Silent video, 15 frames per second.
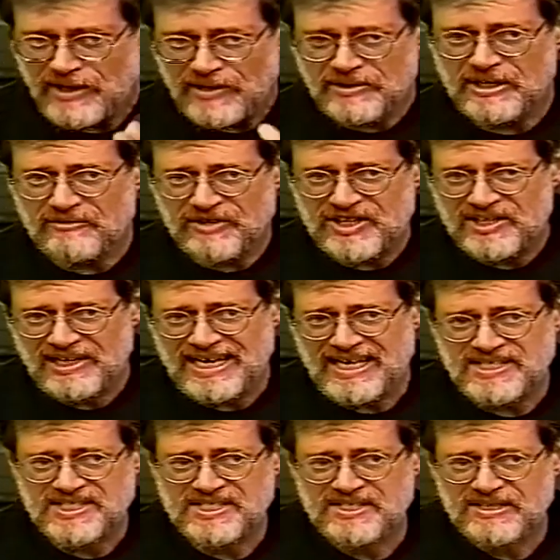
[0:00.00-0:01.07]

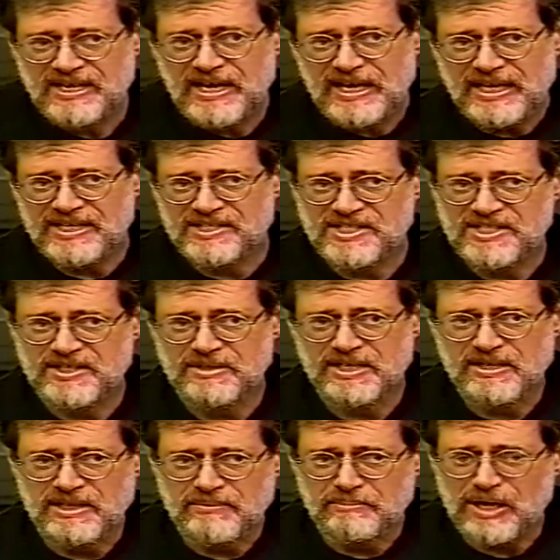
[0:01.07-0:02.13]
Nevertheless, it's
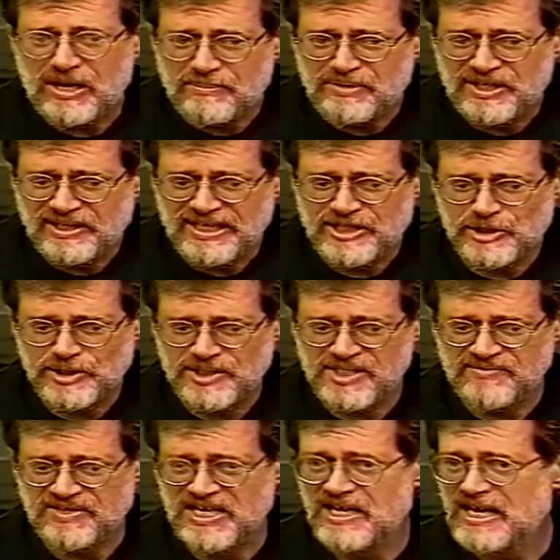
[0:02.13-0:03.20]
the
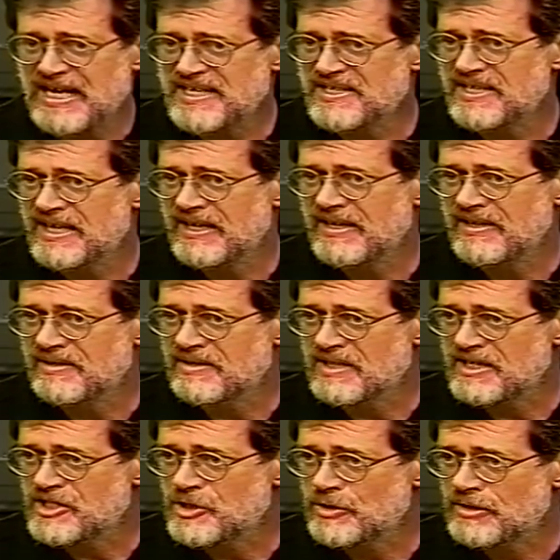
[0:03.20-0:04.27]
populations of the high-tech
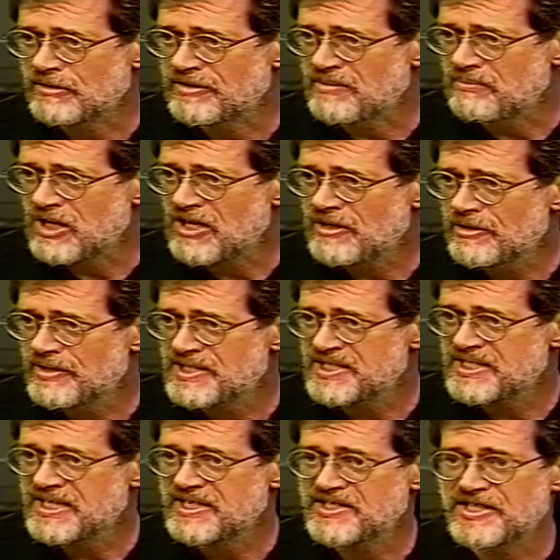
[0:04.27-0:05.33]
industrial
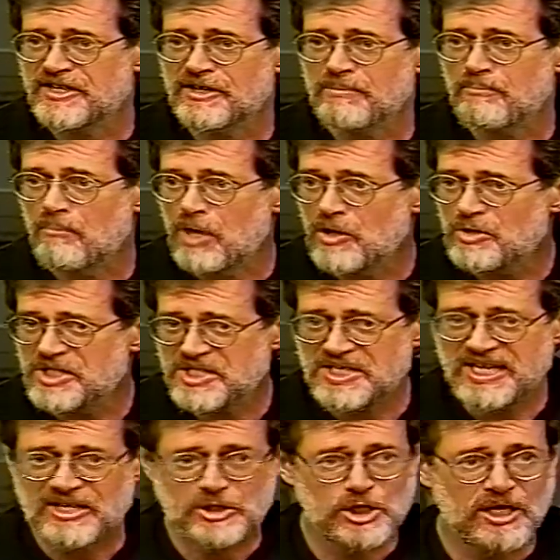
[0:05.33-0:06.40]
democracies that are
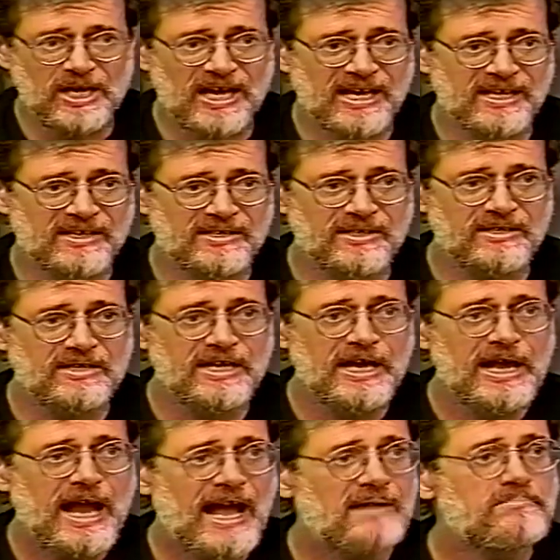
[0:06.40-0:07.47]
most educated
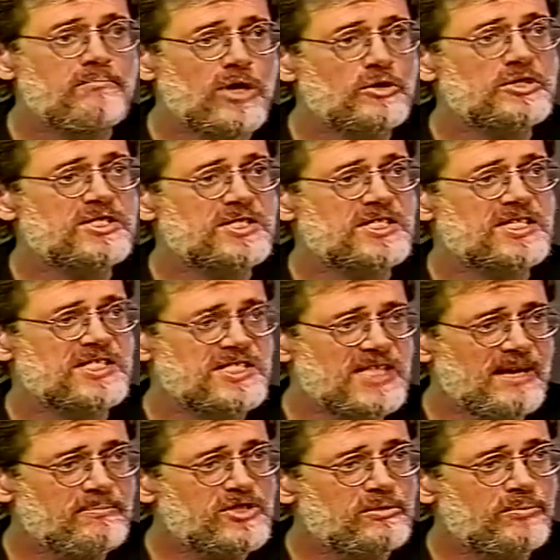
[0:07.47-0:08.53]
and most
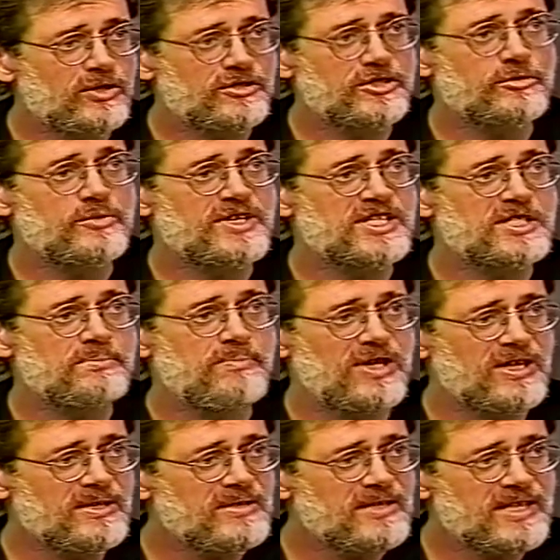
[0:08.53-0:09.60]
susceptible to
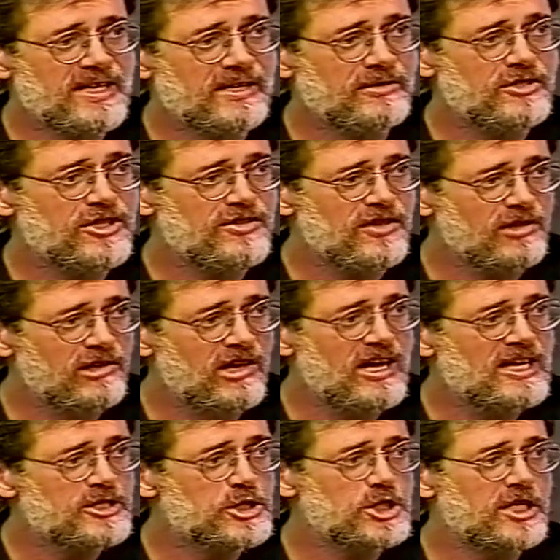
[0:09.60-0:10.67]
responding to the
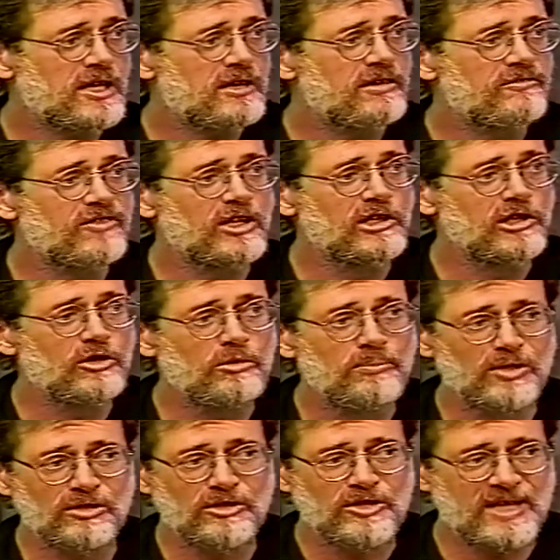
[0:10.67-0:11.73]
logic of
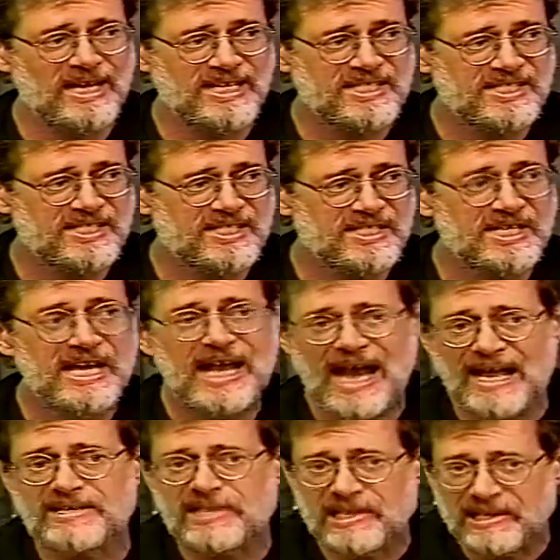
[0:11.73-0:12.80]
global crisis
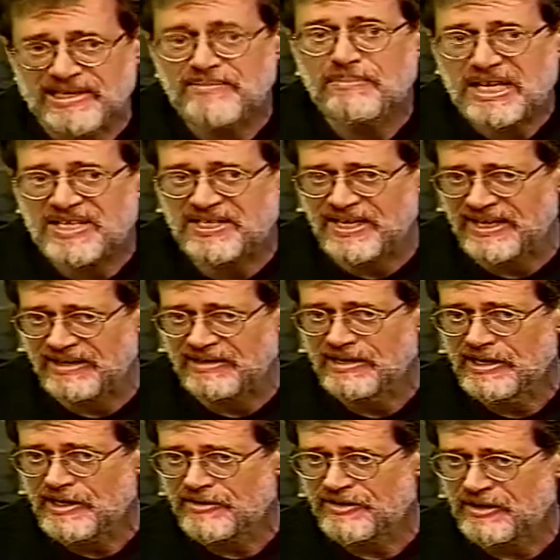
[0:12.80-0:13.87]
and limiting
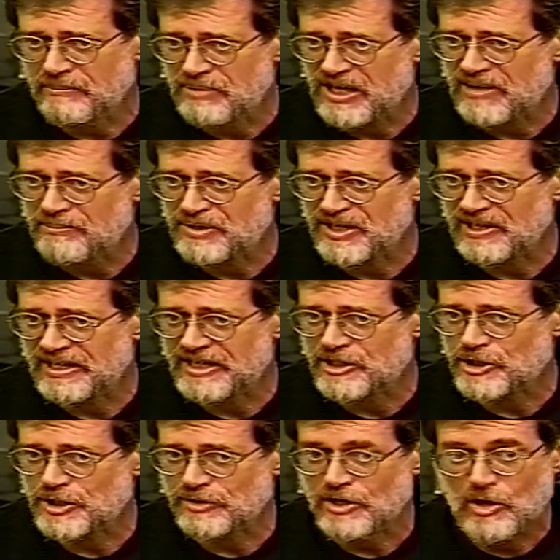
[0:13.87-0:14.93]
their
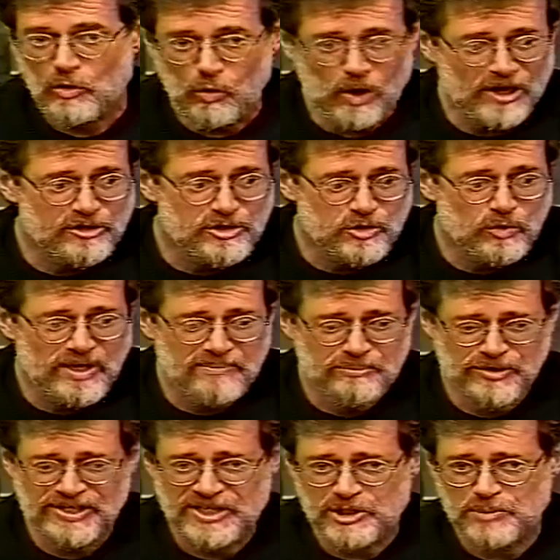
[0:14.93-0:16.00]
population. Where do we
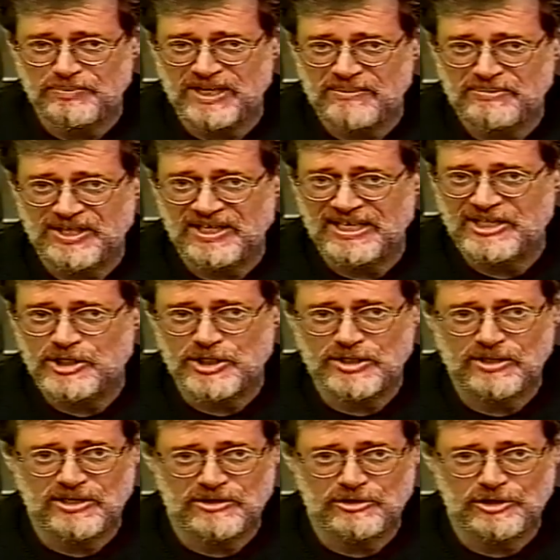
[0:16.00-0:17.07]
preach
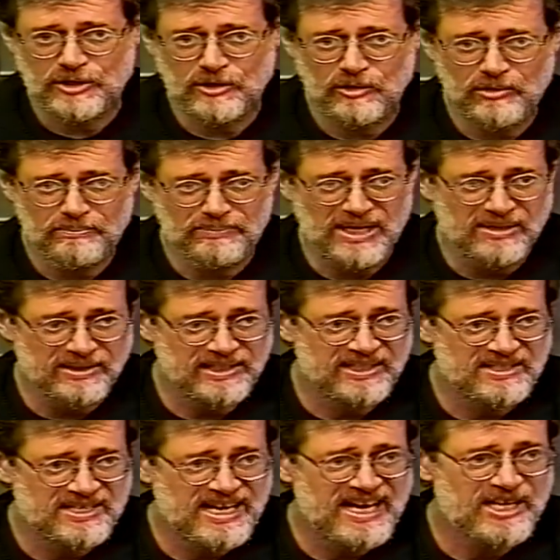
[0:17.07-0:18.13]
population control?
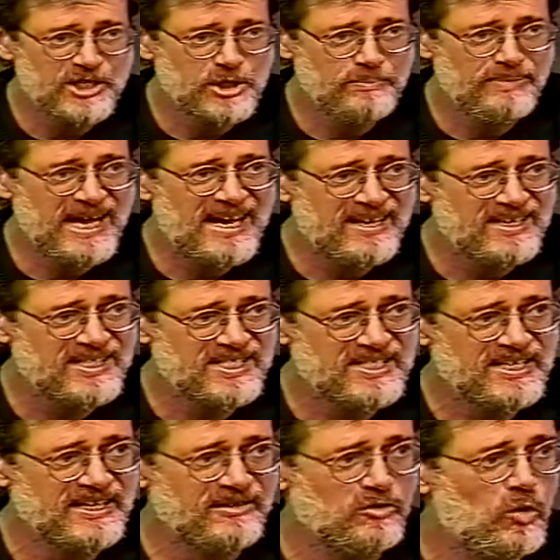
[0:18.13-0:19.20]
Bangladesh,
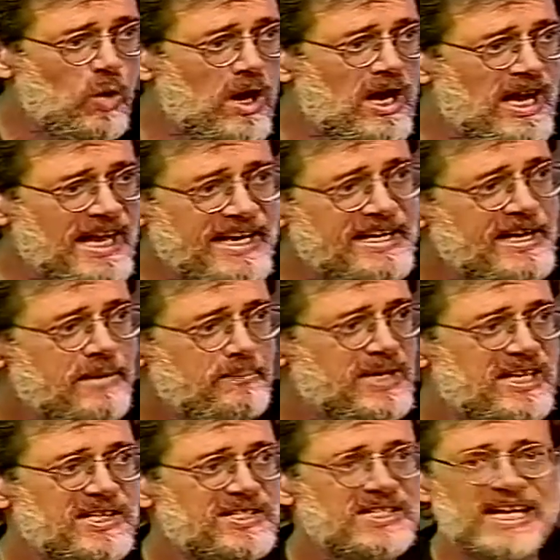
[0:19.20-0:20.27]
Pakistan. Why?
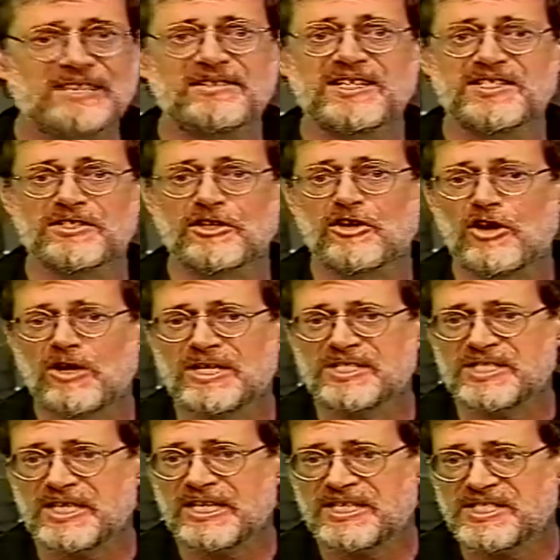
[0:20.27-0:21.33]
Because that doesn't
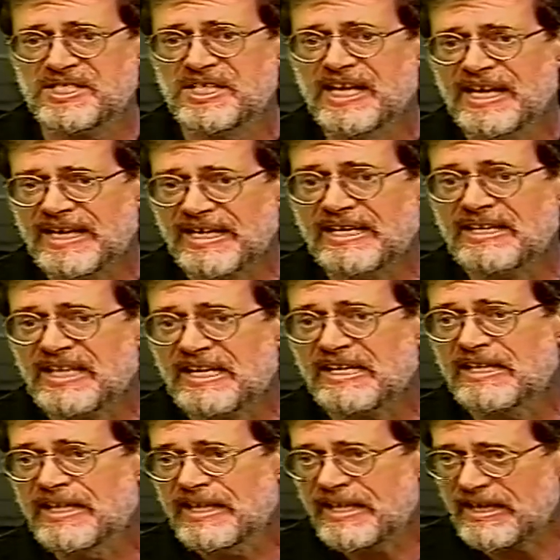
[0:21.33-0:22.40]
cause us
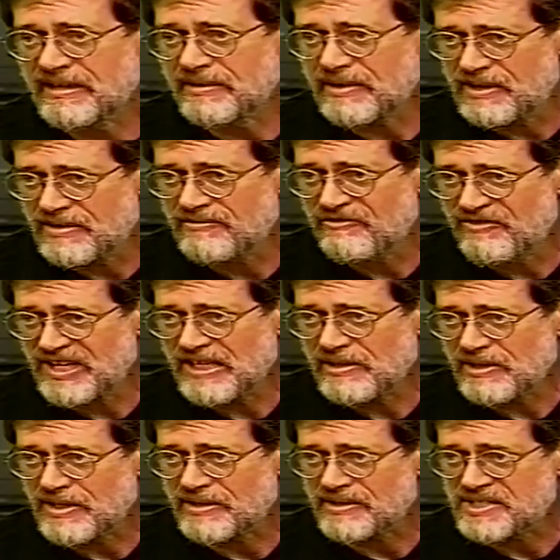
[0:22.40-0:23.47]
any
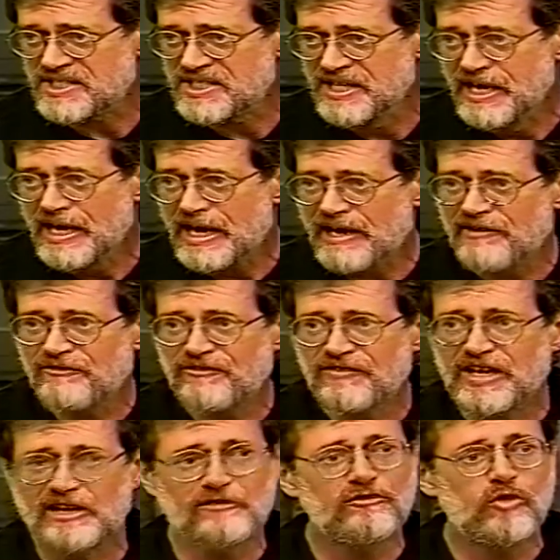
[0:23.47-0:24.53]
inconvenience.
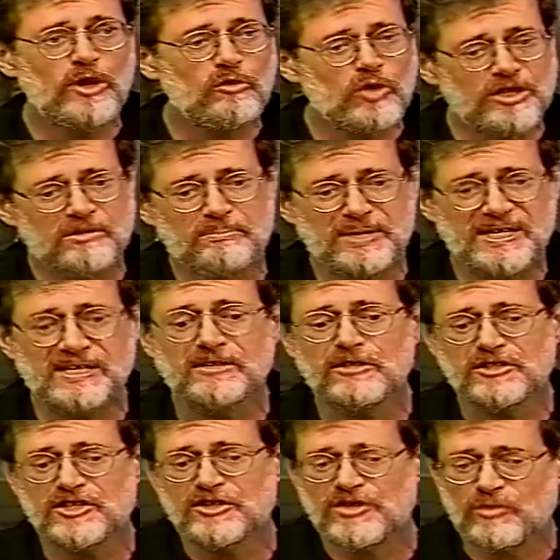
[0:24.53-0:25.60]
If we would
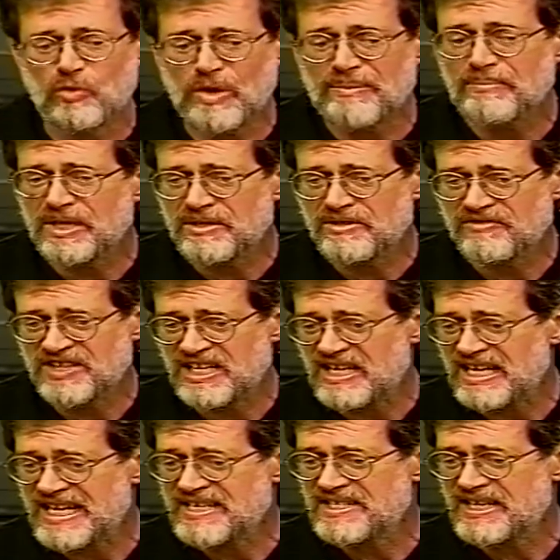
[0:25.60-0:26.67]
appeal to the women of the
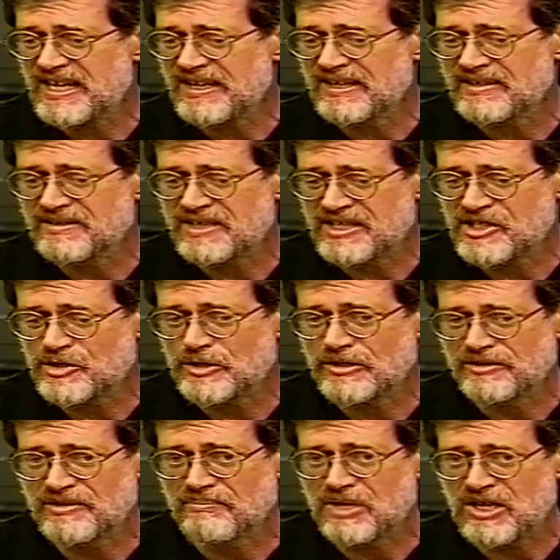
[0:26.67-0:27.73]
high-tech
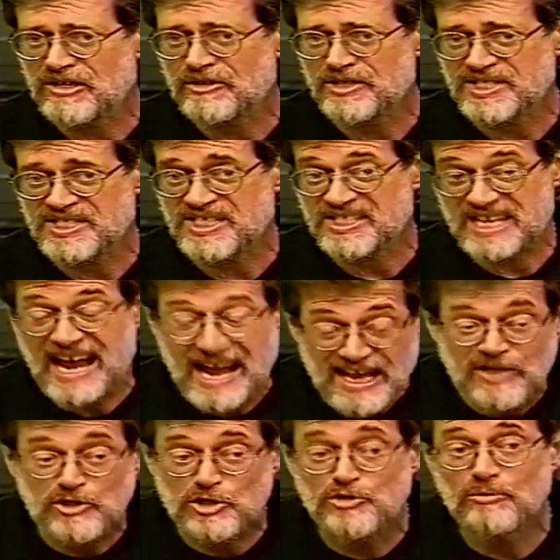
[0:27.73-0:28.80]
industrial democracies,
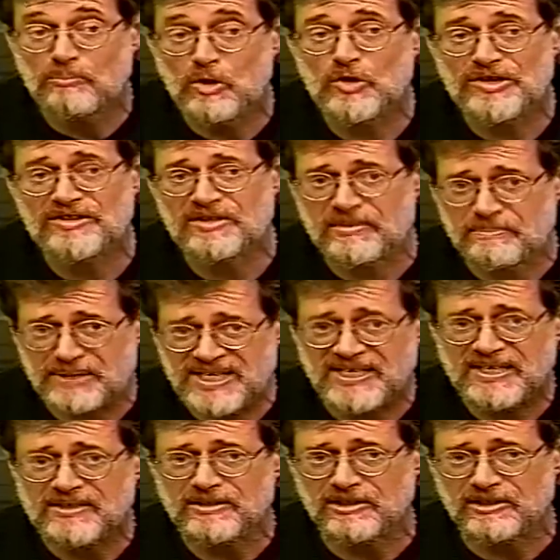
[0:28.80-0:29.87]
and do more than
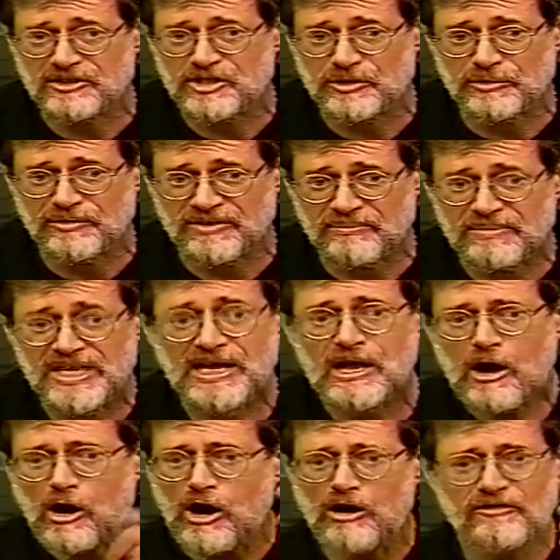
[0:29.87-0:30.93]
appeal to them,
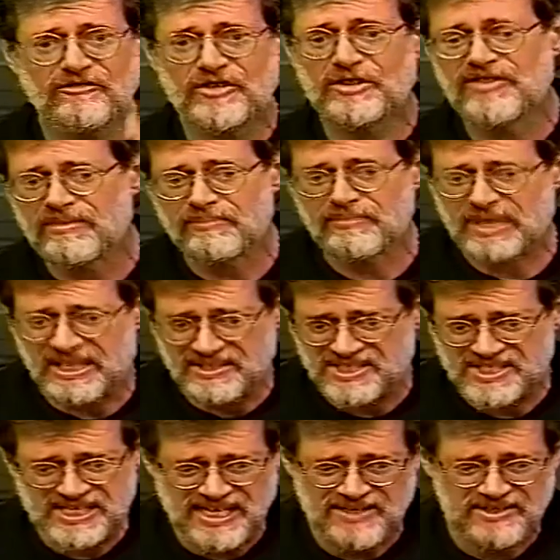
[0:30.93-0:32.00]
offer them
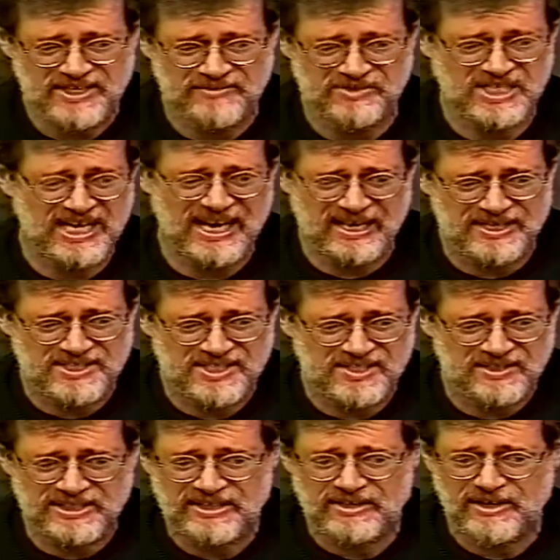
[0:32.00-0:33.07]
incentives,
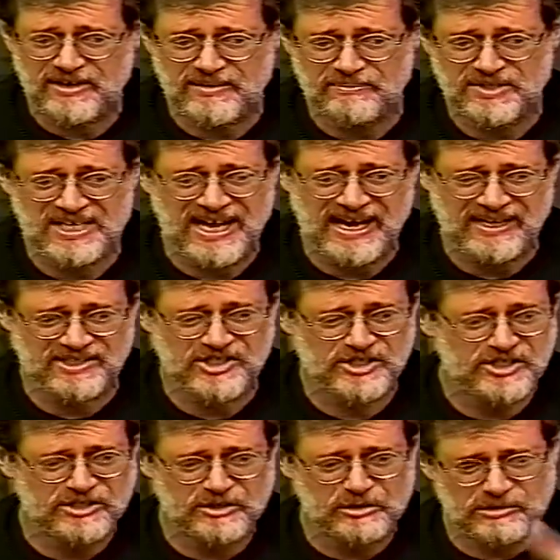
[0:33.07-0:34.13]
cancel income
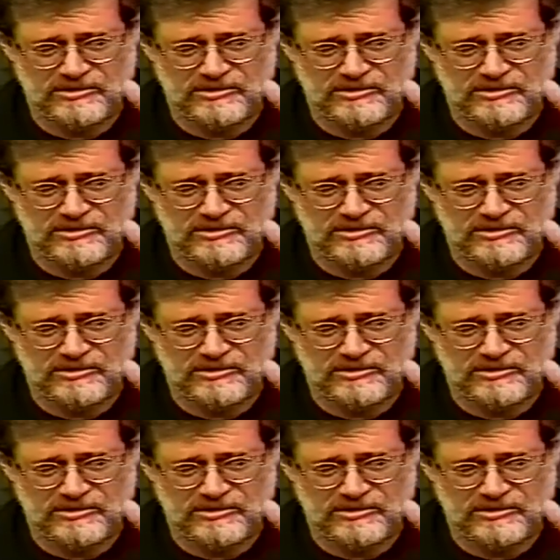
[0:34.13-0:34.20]
tax,